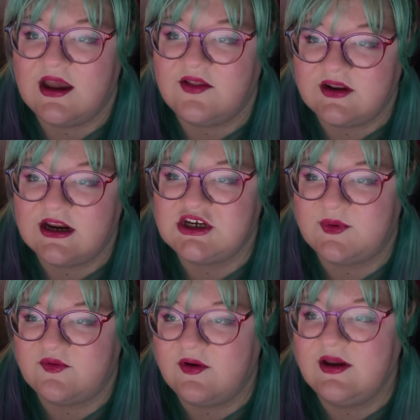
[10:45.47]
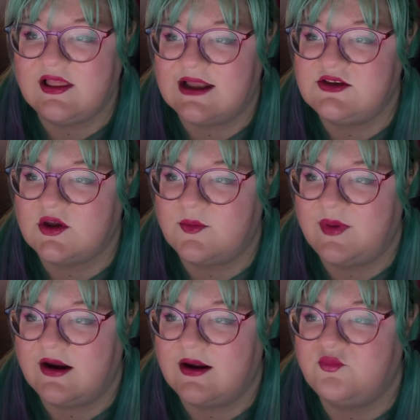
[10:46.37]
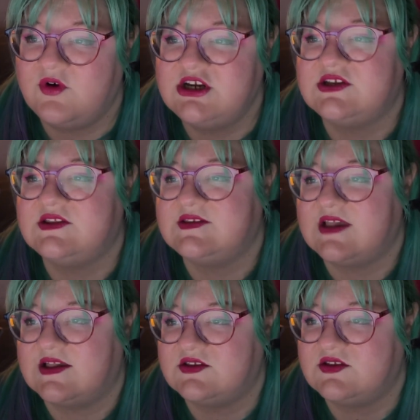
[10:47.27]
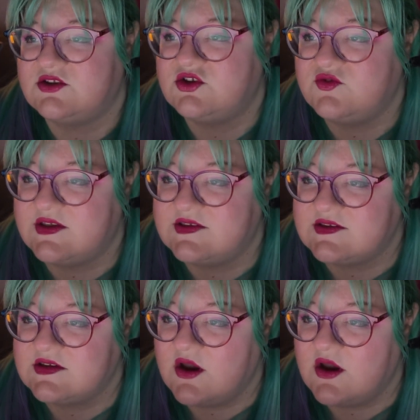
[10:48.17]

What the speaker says: Then I should be very glad to compare impressions as to this